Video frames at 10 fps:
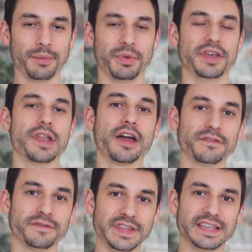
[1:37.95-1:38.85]
but none
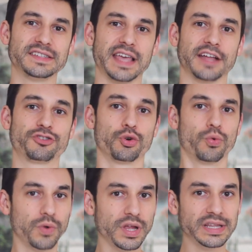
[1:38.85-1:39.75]
of these get to
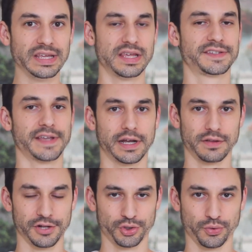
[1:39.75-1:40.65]
really the
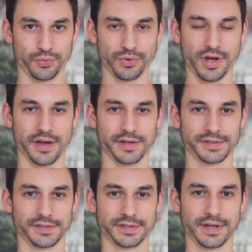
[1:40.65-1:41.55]
psychological root
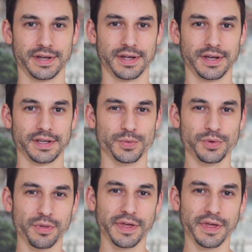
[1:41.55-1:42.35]
cause. So when you